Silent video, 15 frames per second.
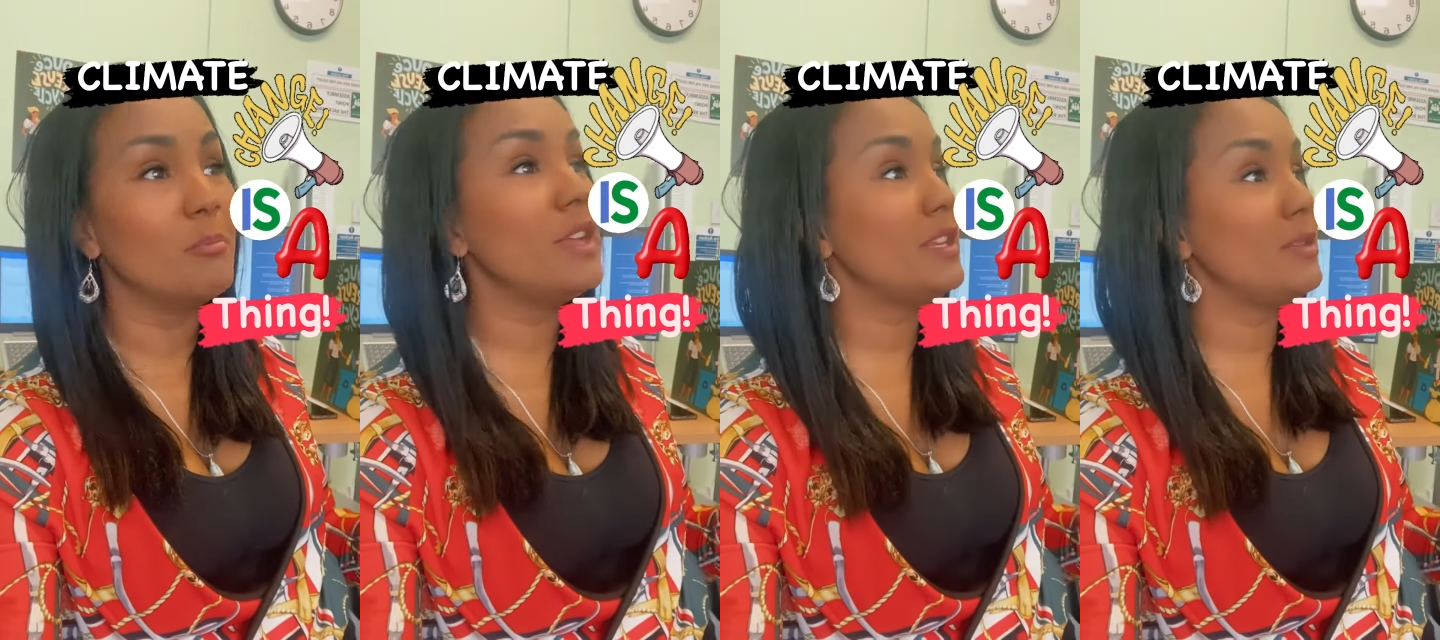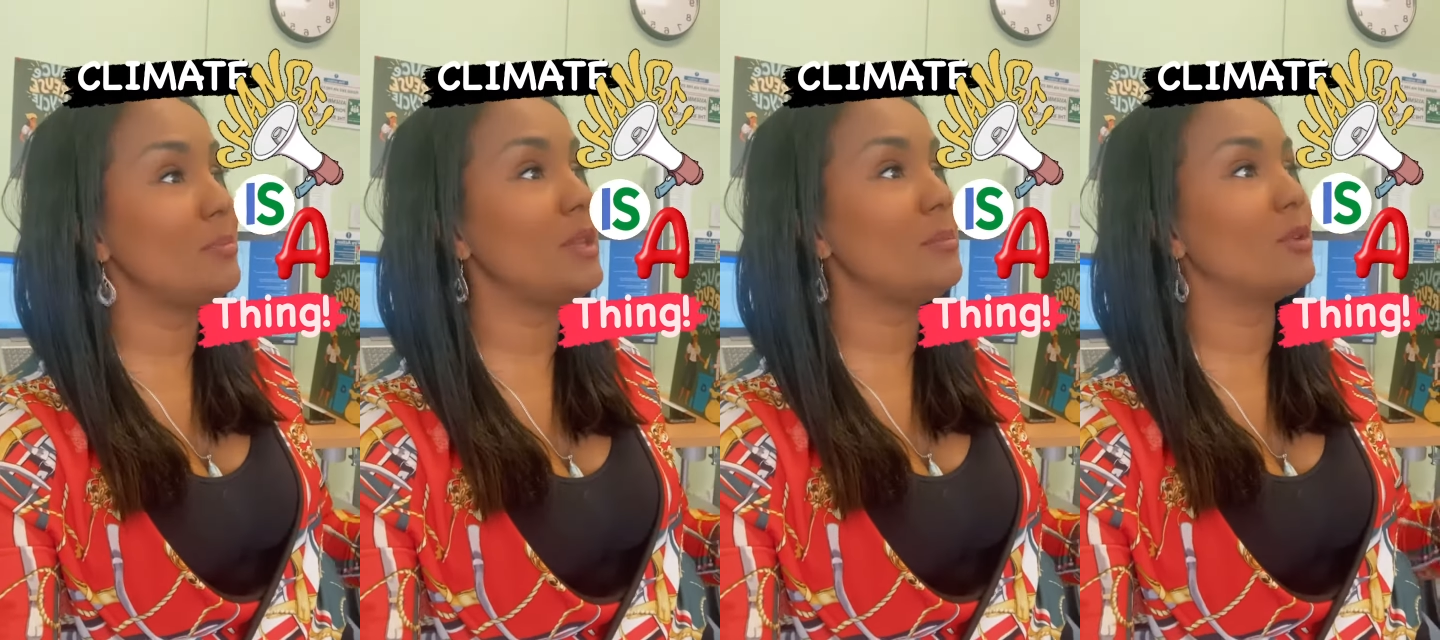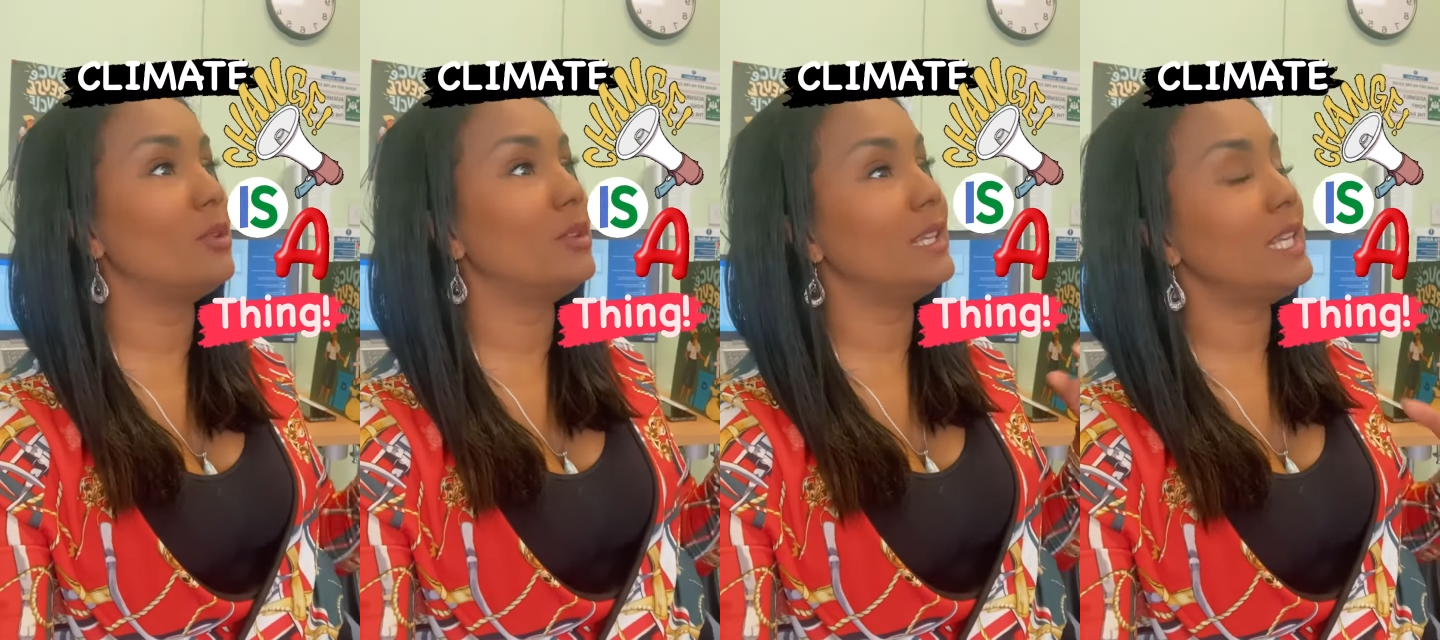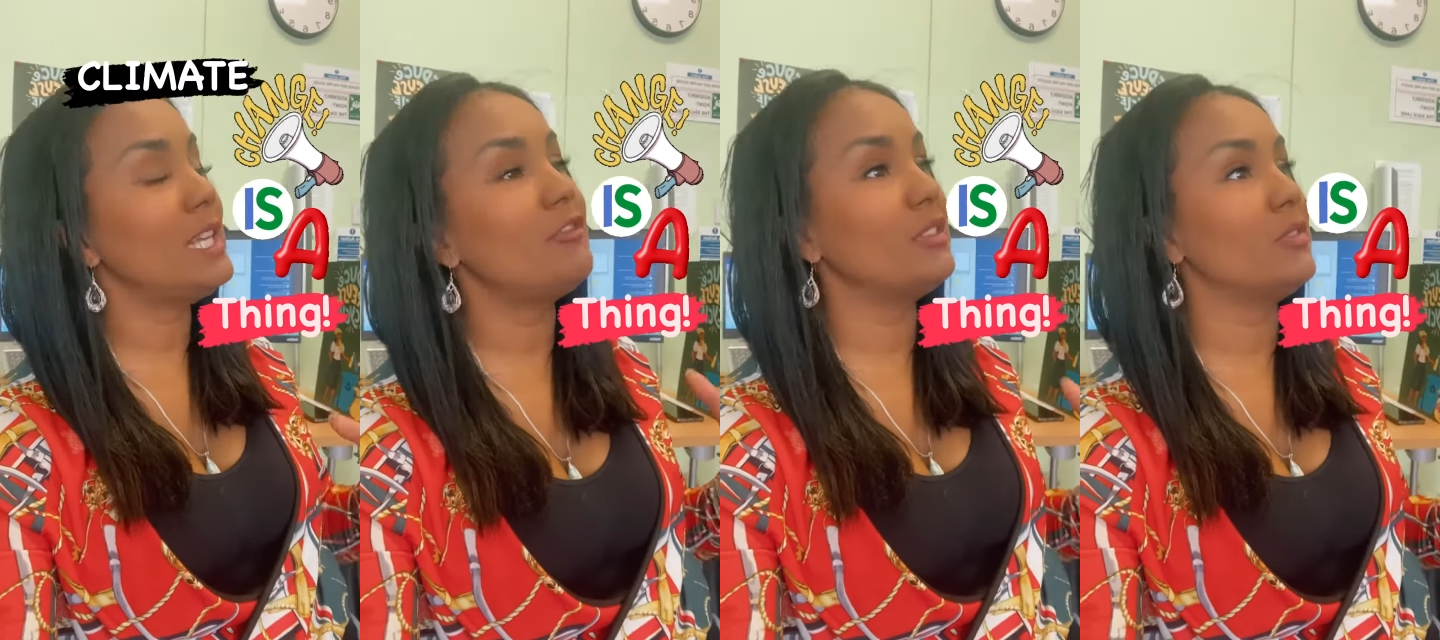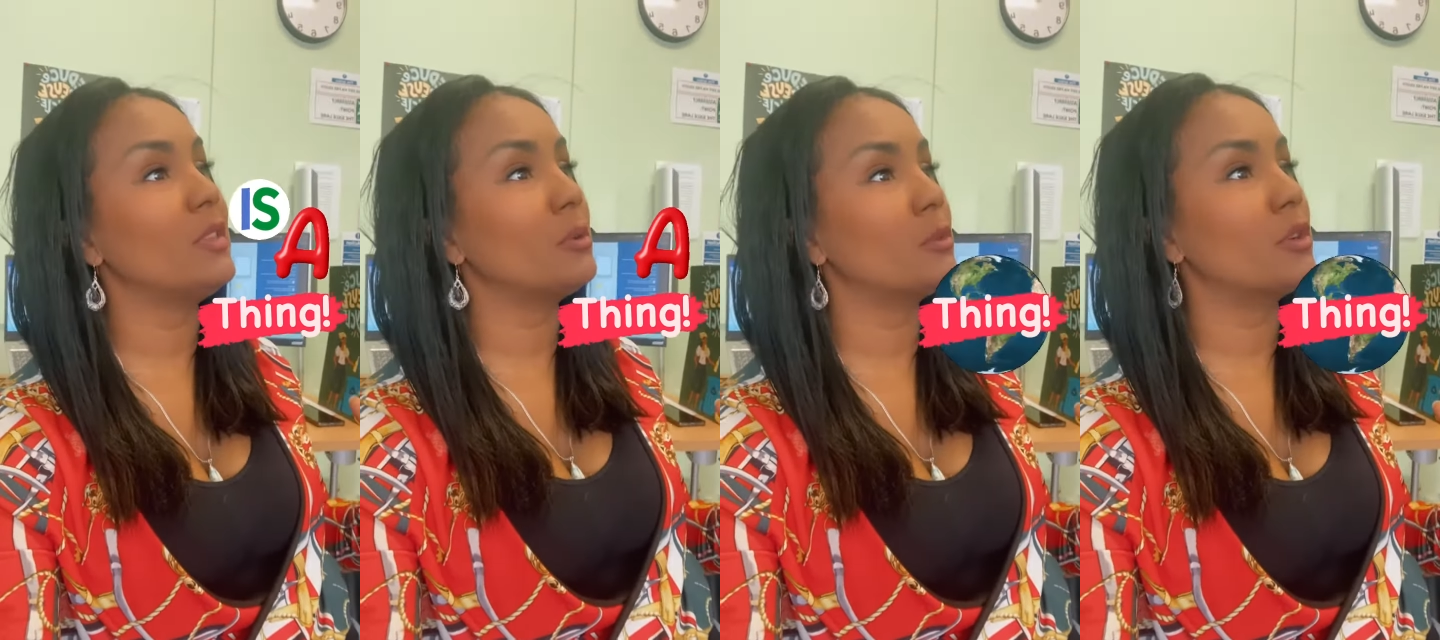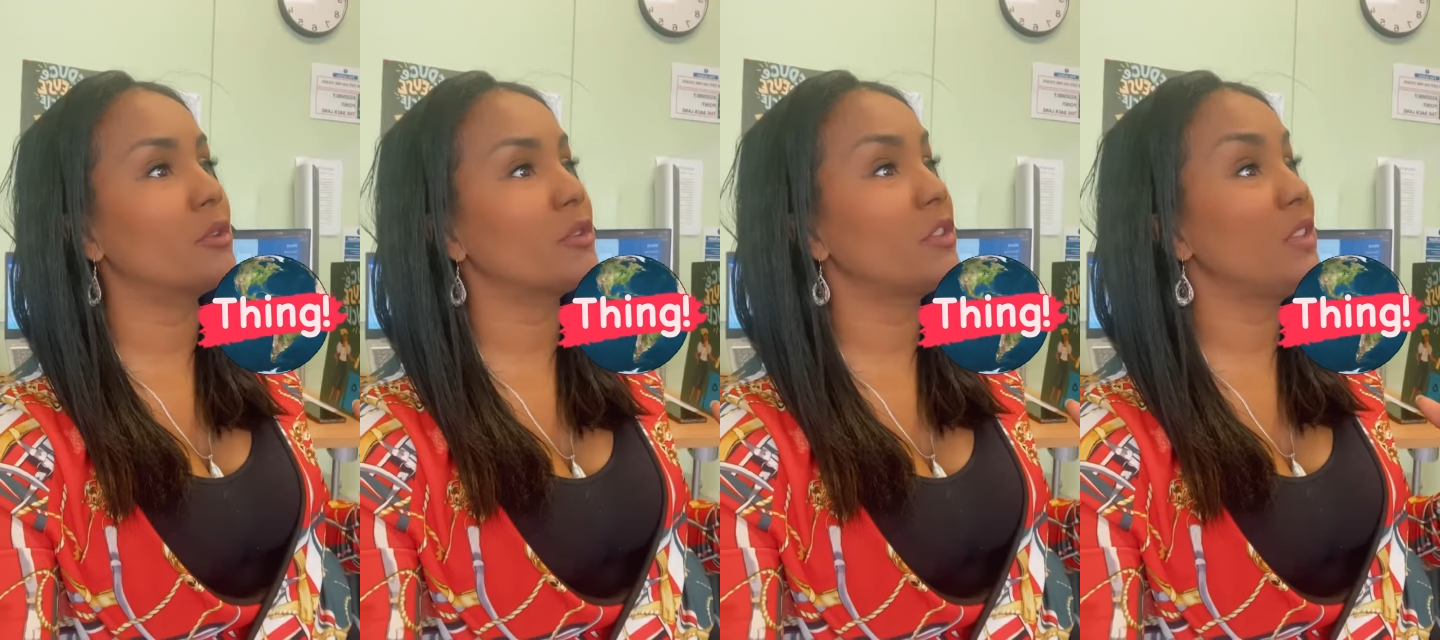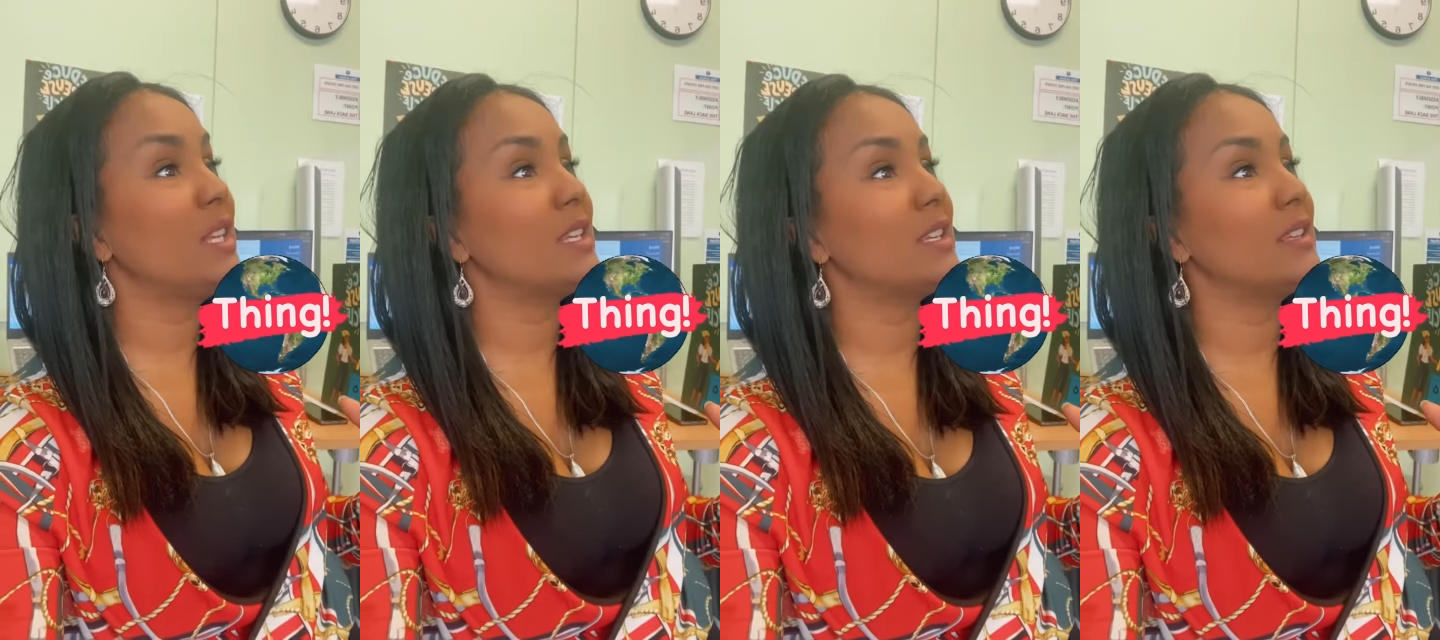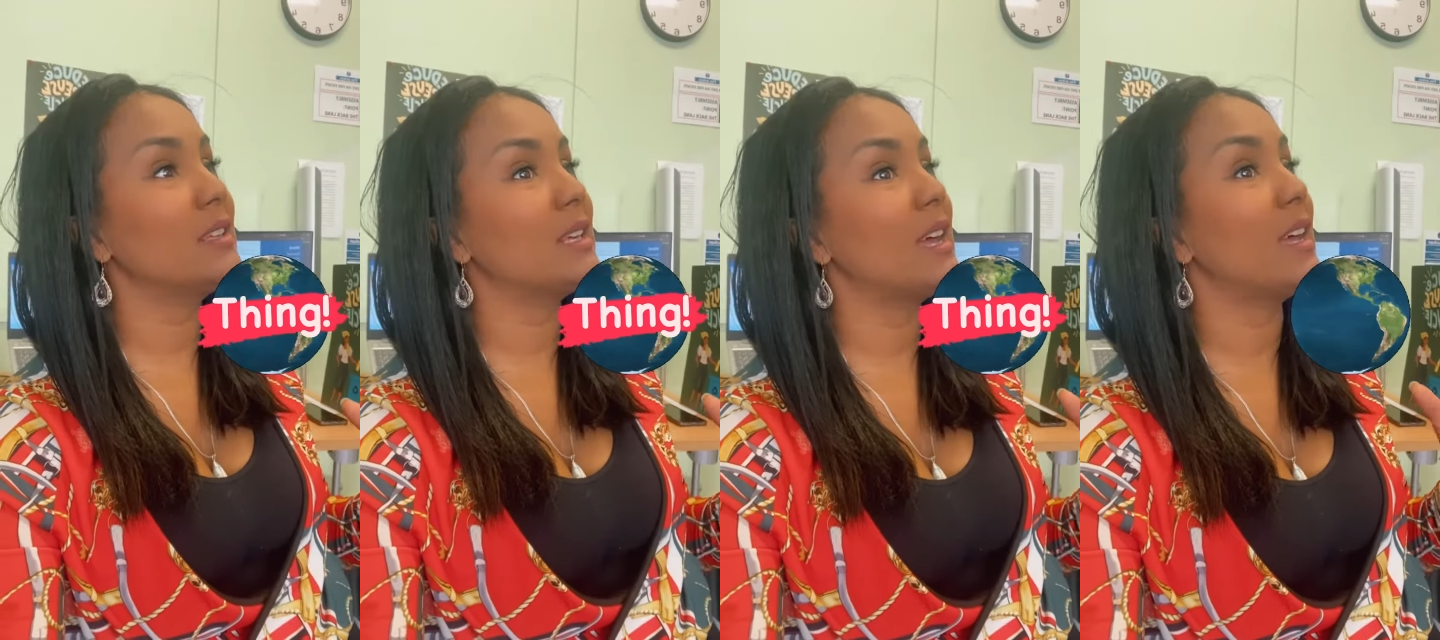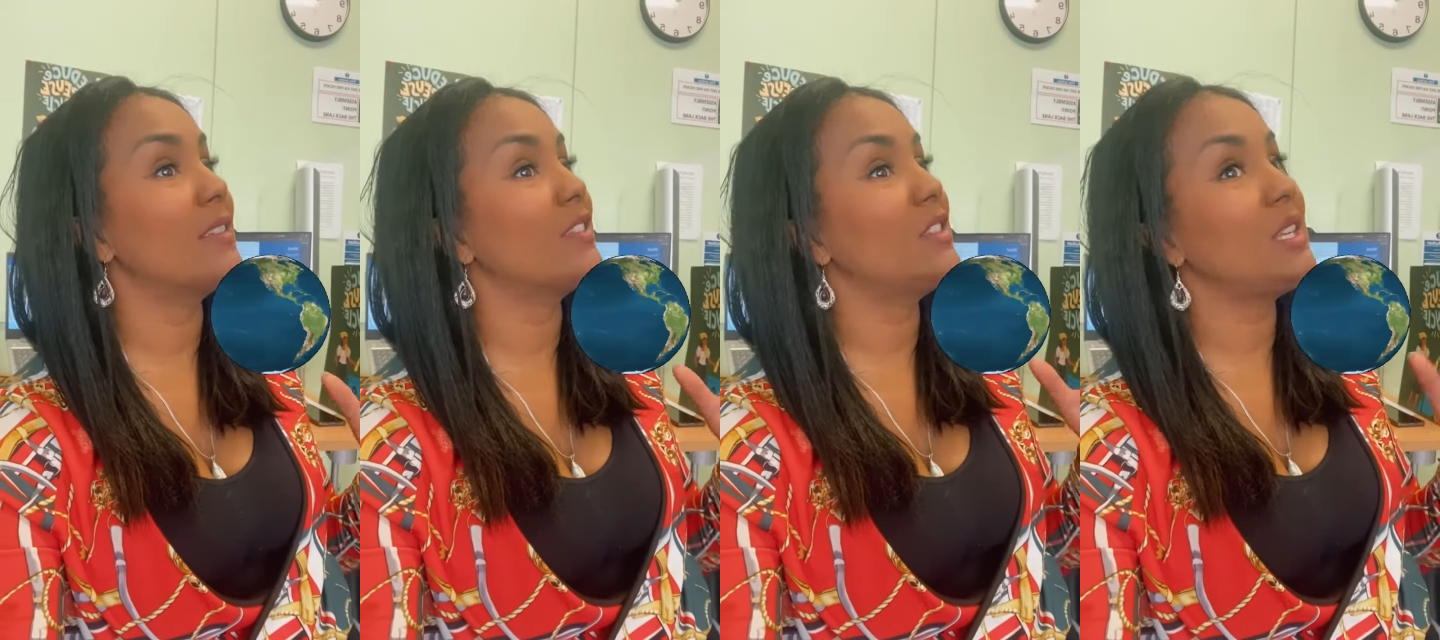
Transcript: Many people live in the world thinking that